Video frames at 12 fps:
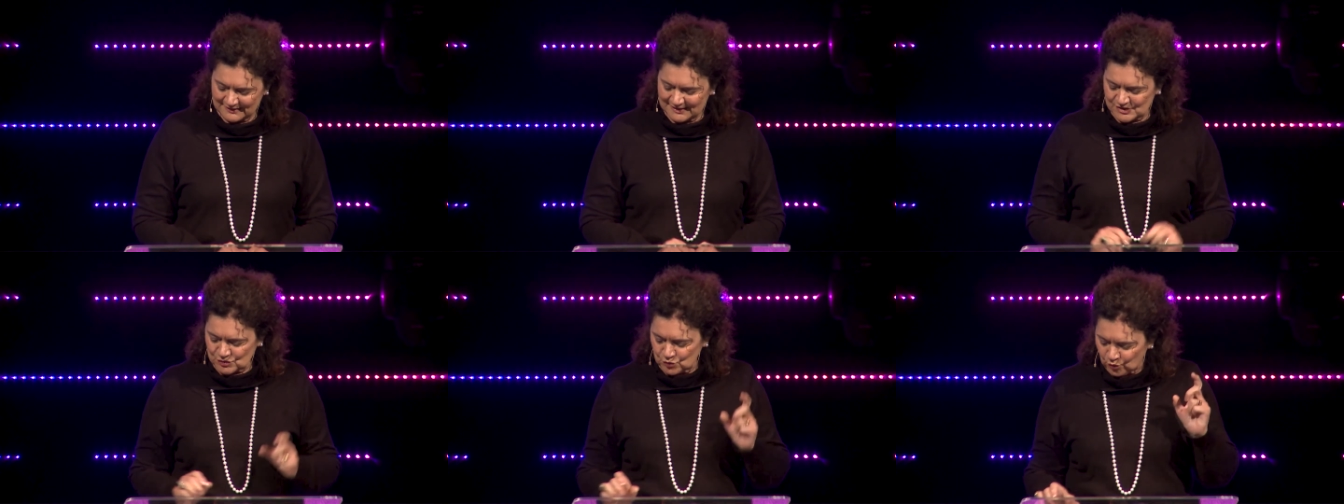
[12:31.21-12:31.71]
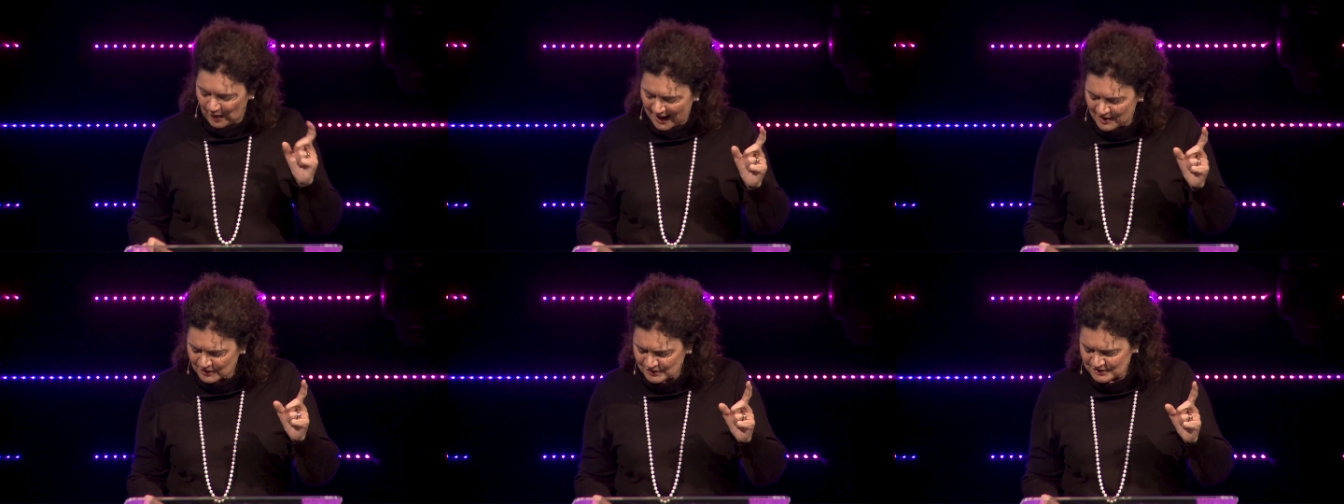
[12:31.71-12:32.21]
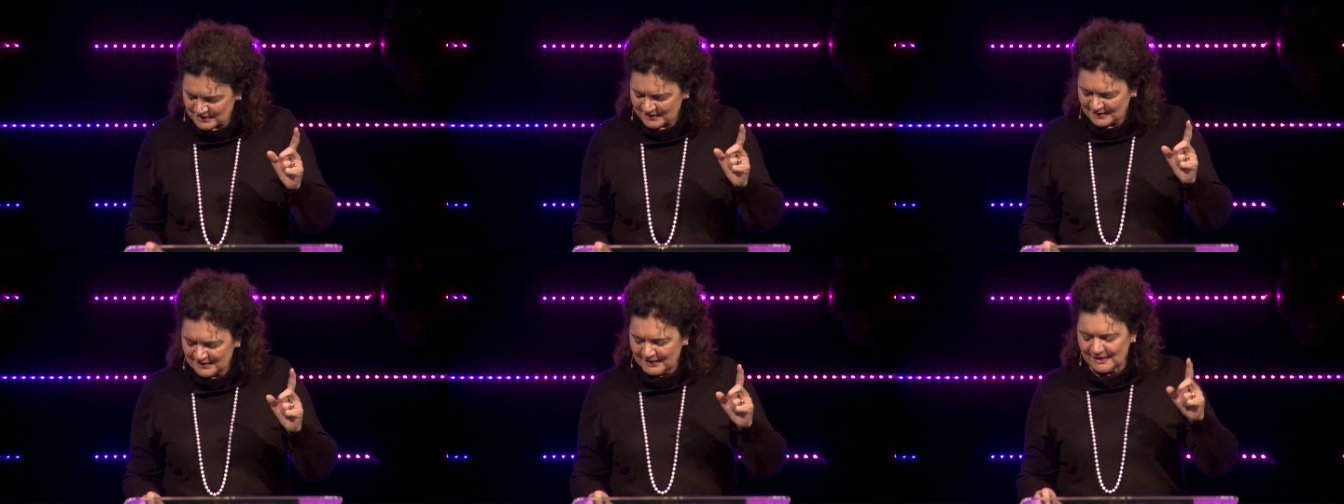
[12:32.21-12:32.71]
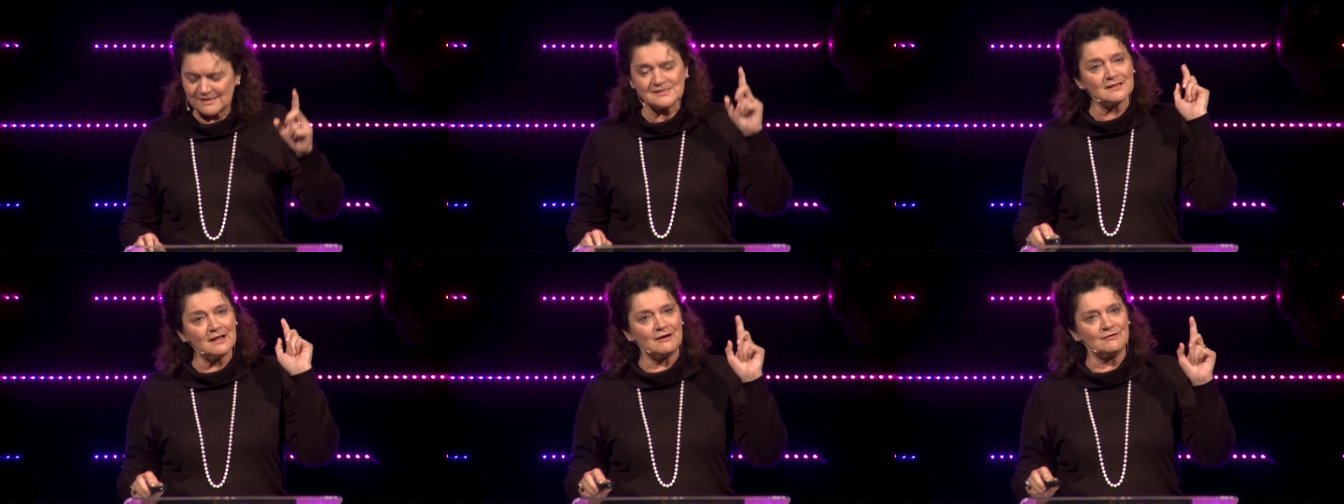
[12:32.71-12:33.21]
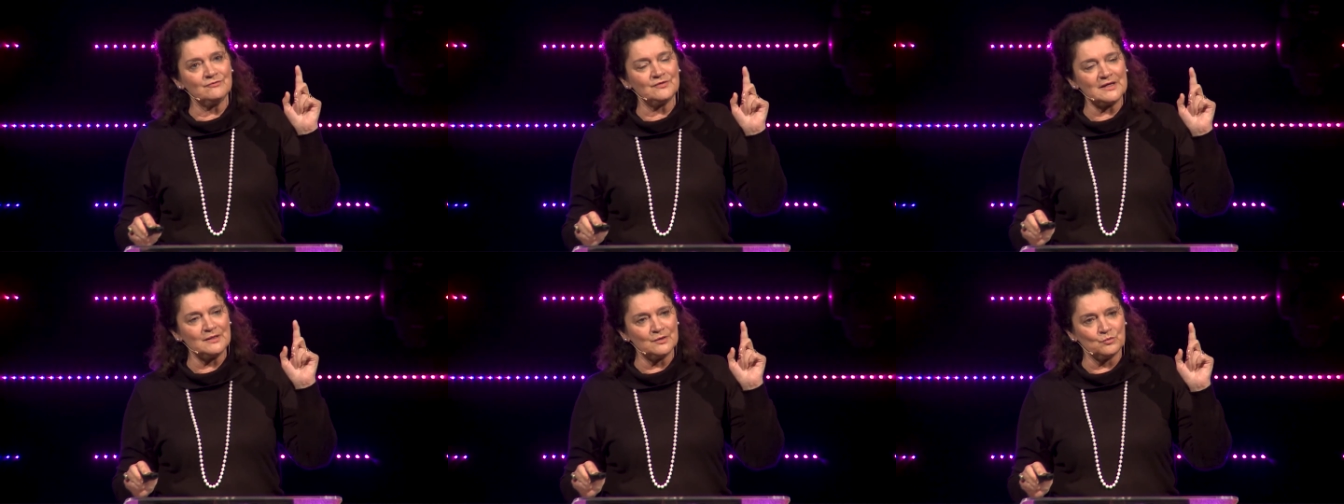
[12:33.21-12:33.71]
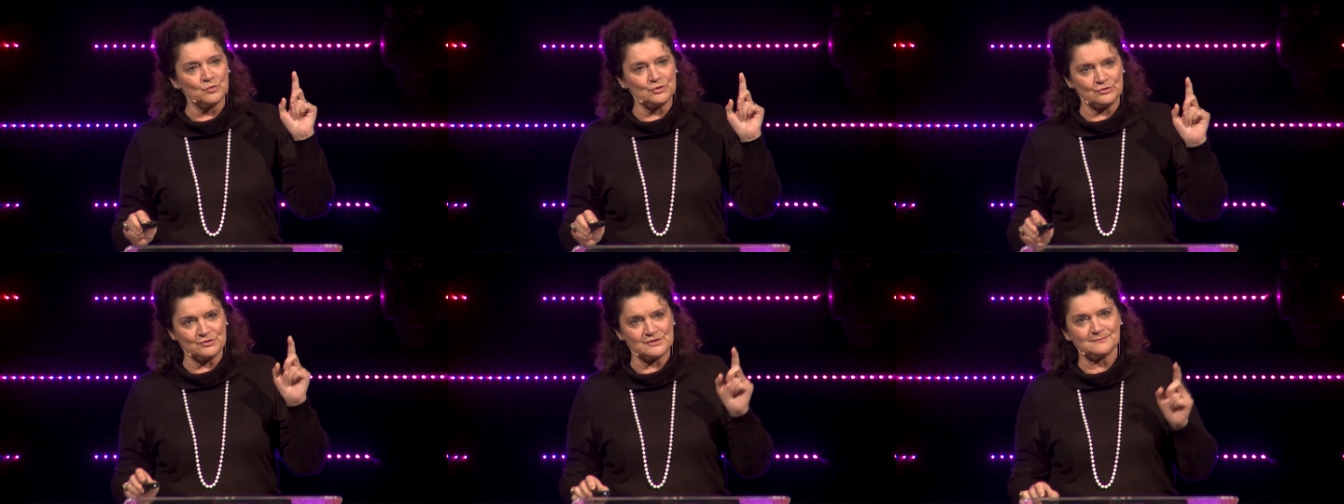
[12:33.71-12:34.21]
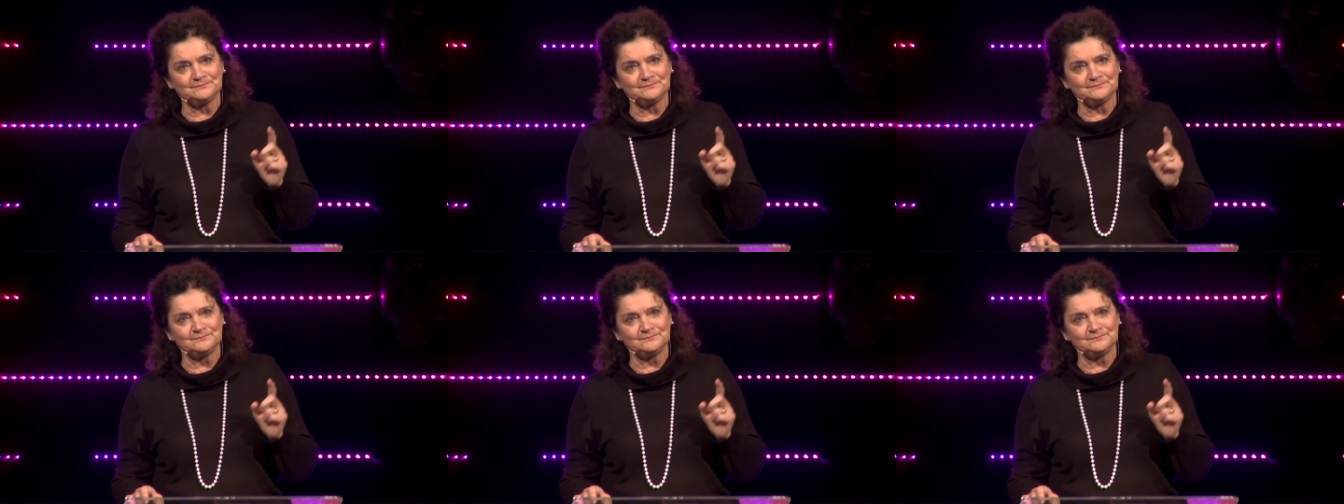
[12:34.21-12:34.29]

Let's ground his love in the word.